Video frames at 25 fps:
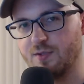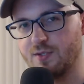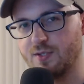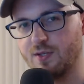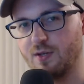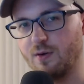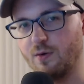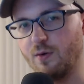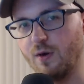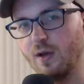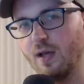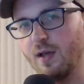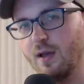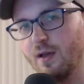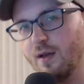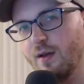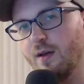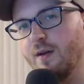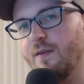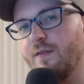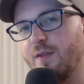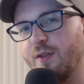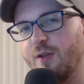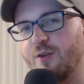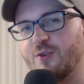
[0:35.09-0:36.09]
So
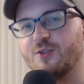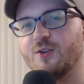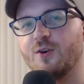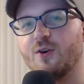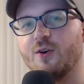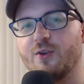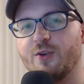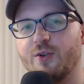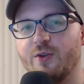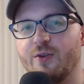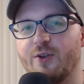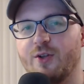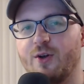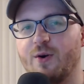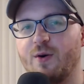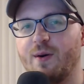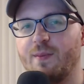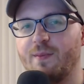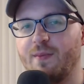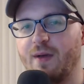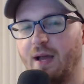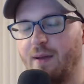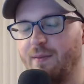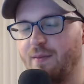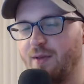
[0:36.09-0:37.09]
for those of y'all who don't know,
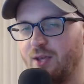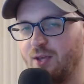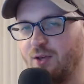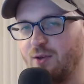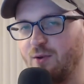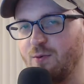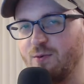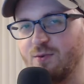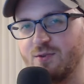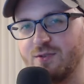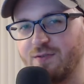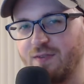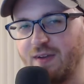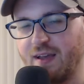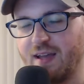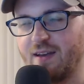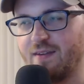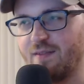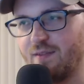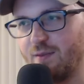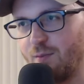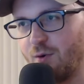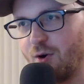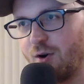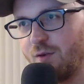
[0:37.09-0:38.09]
I'm a huge fan
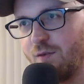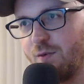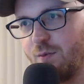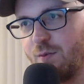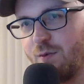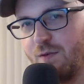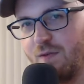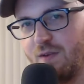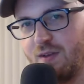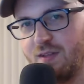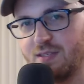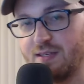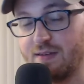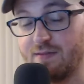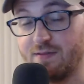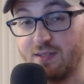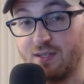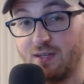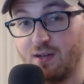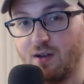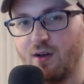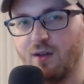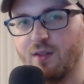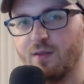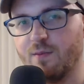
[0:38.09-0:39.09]
of the Marvel movies. I've
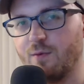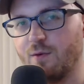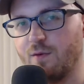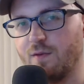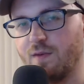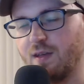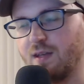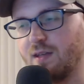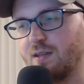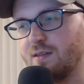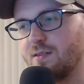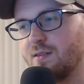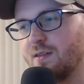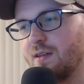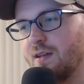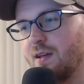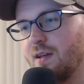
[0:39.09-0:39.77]
seen all the movies.